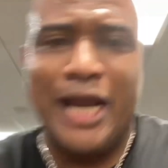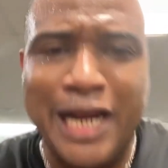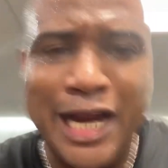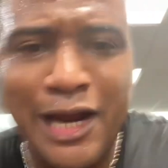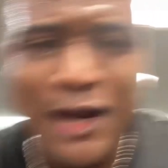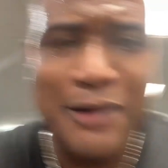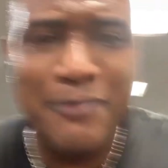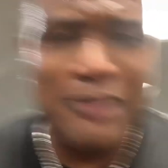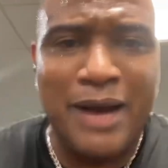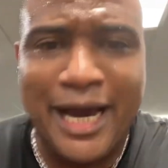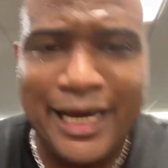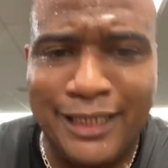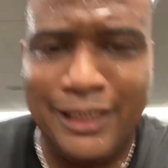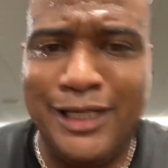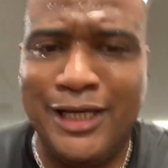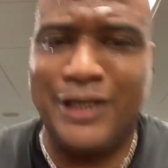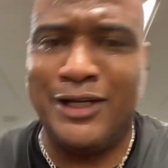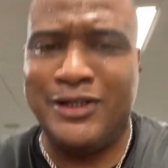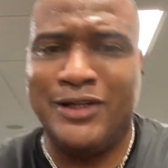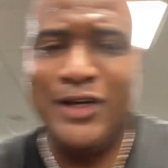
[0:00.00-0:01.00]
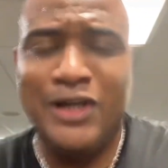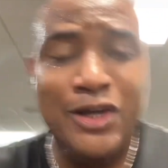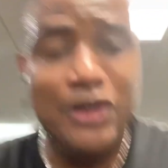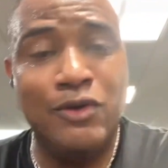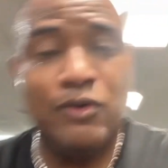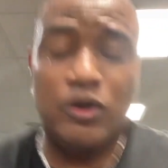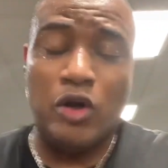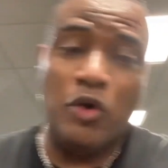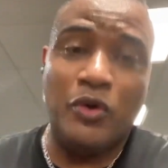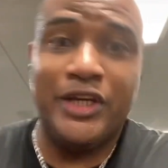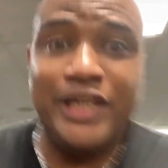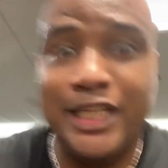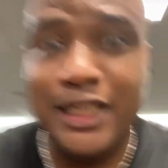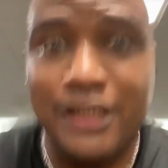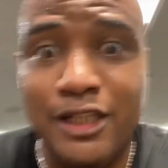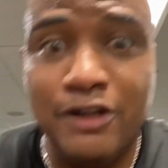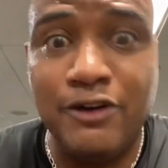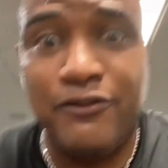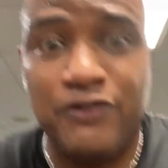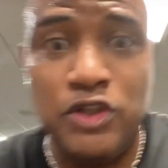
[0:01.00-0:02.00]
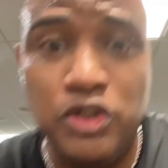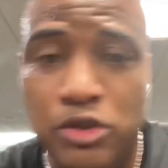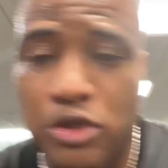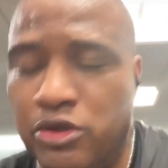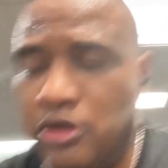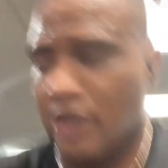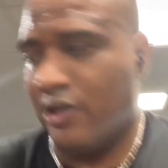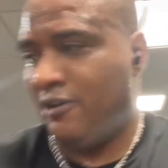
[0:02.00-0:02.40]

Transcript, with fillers: everybody go get a little food,